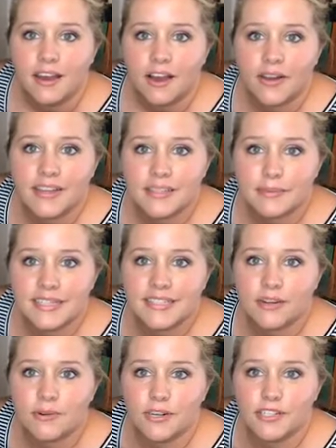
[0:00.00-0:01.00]
Okay, somebody
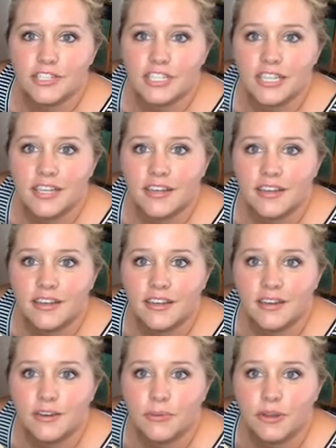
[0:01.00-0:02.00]
said orangey
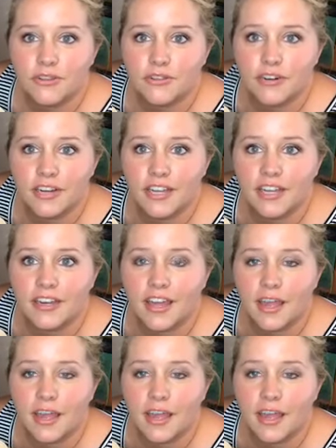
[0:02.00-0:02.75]
with green